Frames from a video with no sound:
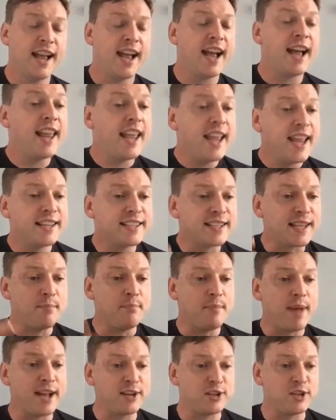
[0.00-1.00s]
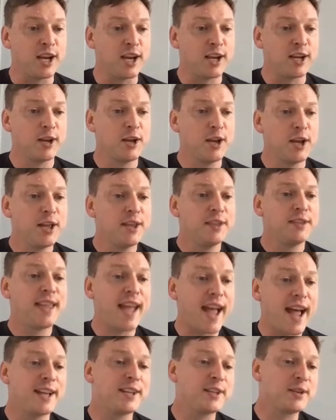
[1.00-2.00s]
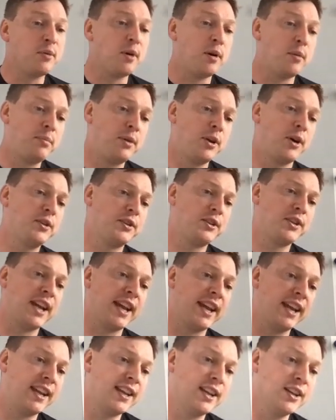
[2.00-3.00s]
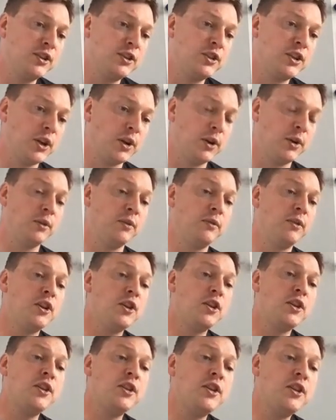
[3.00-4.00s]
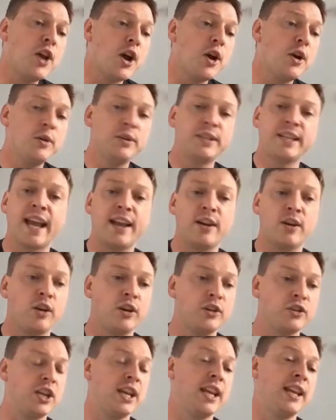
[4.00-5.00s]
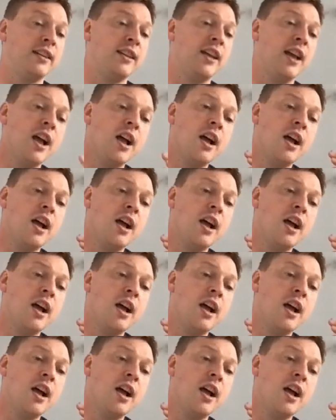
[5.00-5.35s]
And here's the magic. That's what blockchain can do, that no technology in